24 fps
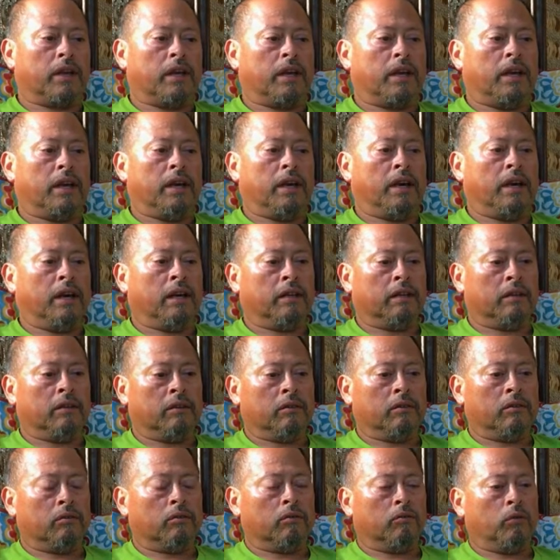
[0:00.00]

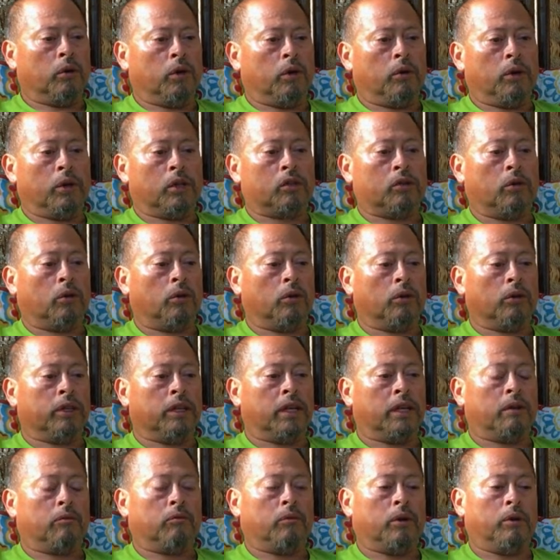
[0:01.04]
and we were told
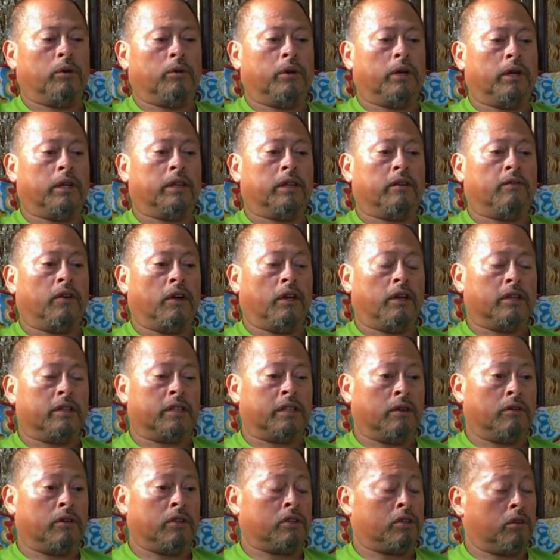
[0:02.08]
that we were in the
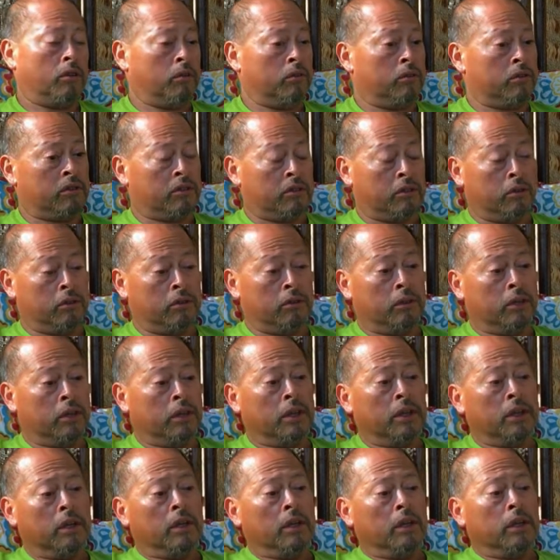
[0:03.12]
voluntary zone, so
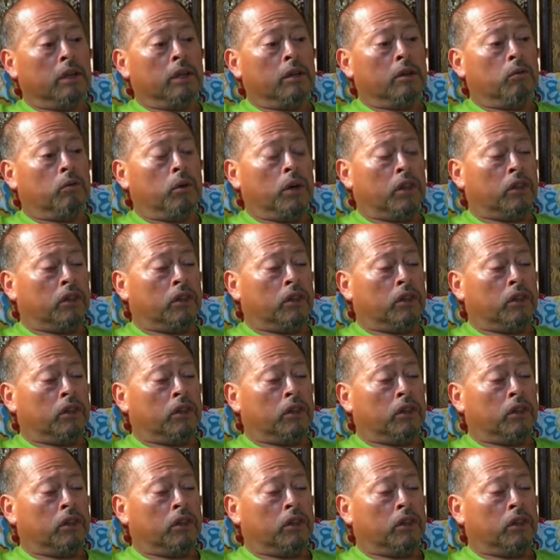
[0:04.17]
we